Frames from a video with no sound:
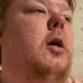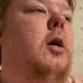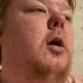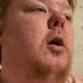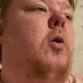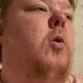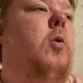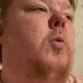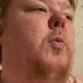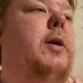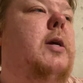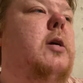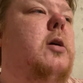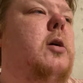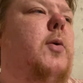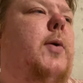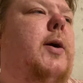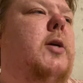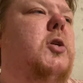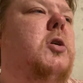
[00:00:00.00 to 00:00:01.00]
or a week
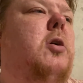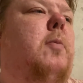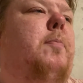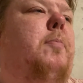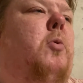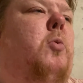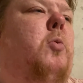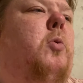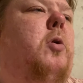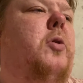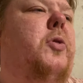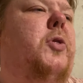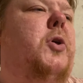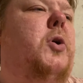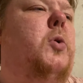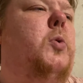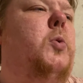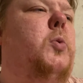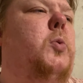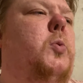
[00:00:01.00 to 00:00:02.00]
ago actually, I bought one of
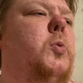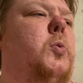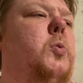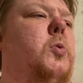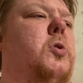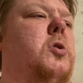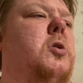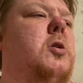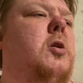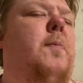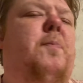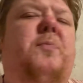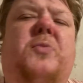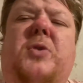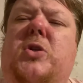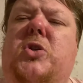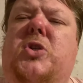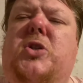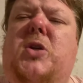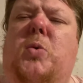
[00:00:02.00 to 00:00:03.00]
those
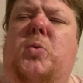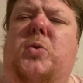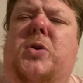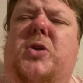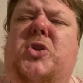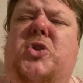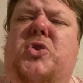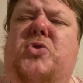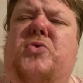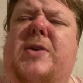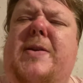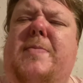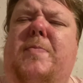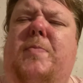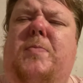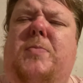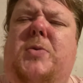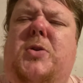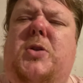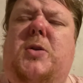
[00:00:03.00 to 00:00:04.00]
soda
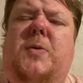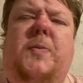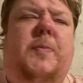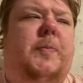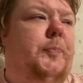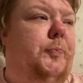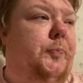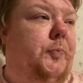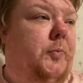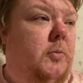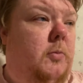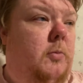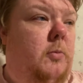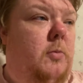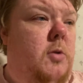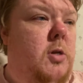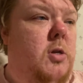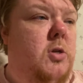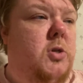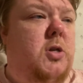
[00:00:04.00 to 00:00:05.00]
streams
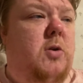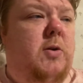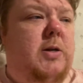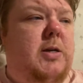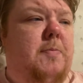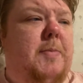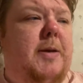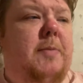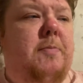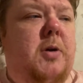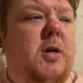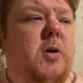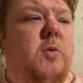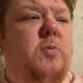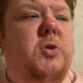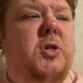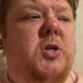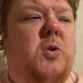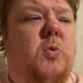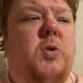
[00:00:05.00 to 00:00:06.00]
so I can make my
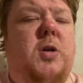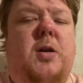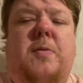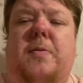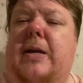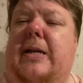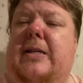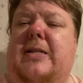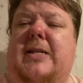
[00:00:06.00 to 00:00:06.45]
own soda. It's